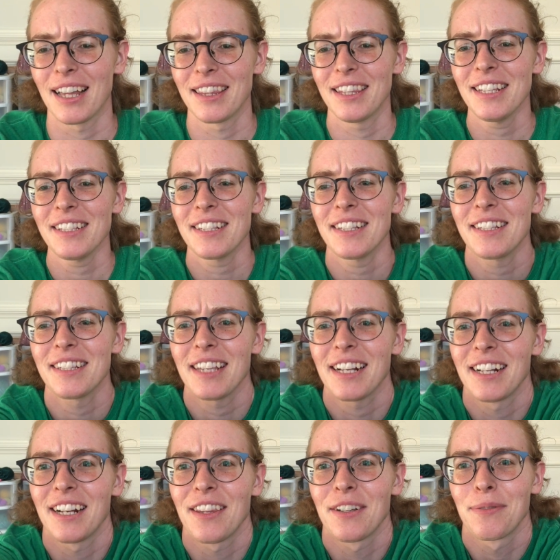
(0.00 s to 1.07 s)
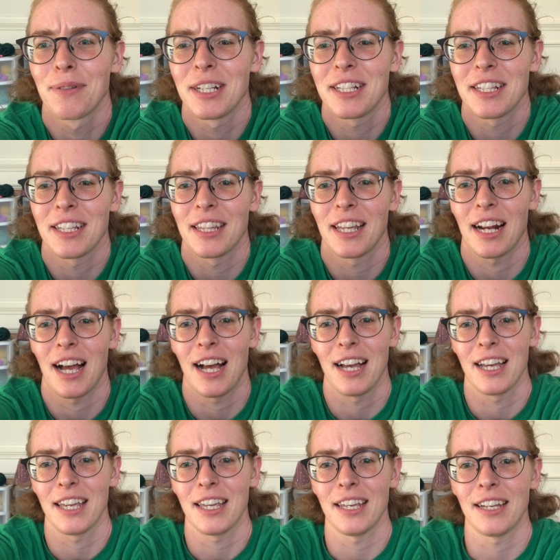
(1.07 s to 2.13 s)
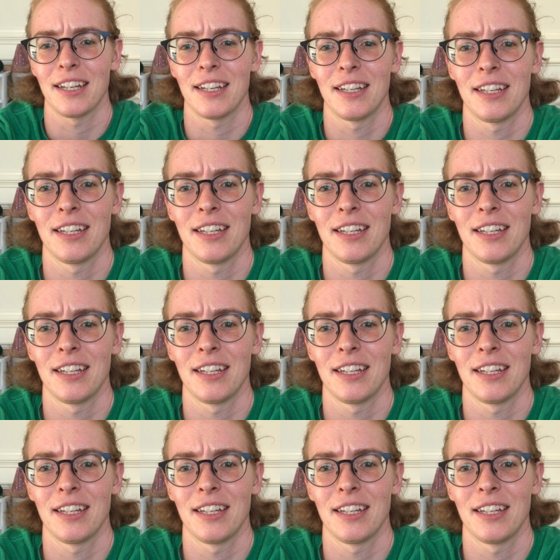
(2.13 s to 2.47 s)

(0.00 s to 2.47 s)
This is like another reason that